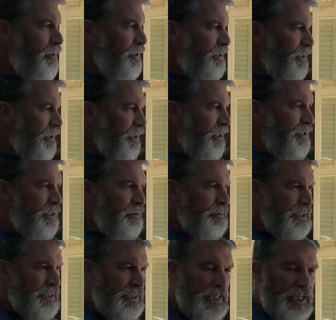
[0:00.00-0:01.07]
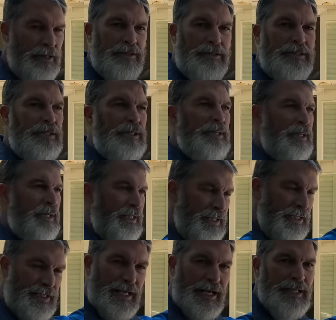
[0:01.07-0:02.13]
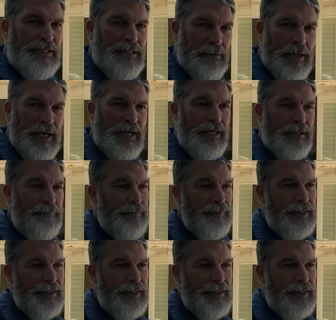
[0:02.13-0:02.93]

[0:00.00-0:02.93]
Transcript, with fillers: Because a lot of times the sellers, in this case the bank,